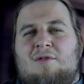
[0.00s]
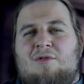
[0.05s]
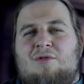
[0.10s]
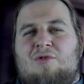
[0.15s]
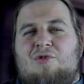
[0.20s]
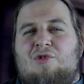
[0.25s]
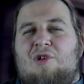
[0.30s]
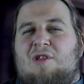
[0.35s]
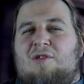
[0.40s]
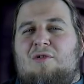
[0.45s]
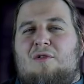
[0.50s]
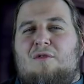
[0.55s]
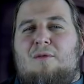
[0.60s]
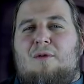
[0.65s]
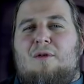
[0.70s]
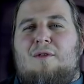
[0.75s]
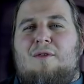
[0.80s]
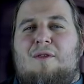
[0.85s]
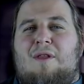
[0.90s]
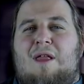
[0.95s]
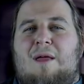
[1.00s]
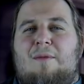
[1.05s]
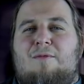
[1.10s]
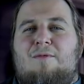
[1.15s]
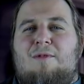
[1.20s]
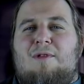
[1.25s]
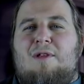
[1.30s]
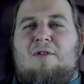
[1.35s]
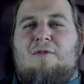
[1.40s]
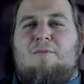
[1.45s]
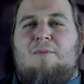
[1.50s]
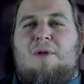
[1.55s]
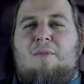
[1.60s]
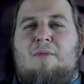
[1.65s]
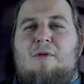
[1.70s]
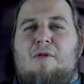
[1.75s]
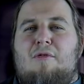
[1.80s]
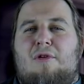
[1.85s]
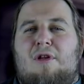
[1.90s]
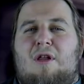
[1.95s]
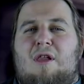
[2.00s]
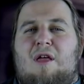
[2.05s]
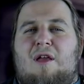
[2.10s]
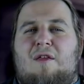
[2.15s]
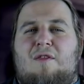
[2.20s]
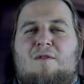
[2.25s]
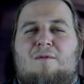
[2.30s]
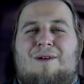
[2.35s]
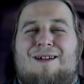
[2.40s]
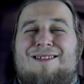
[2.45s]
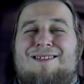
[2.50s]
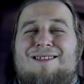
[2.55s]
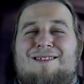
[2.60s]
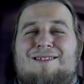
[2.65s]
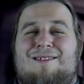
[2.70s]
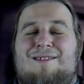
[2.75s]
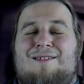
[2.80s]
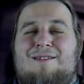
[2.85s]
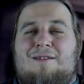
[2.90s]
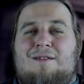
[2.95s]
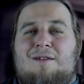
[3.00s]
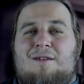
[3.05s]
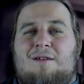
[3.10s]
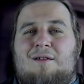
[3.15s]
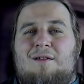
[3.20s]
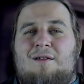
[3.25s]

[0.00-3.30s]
Shutters were slammed without people realized why they did it.